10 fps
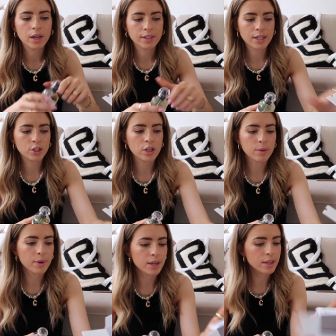I say
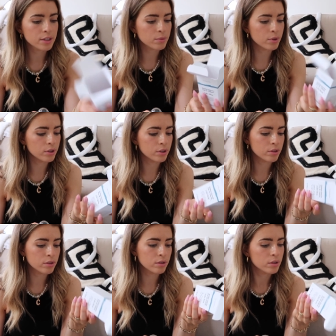cheapy, this
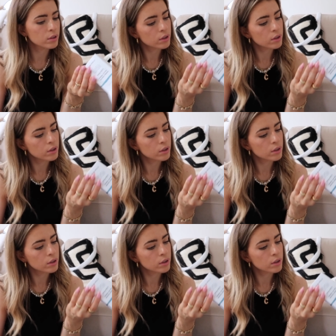was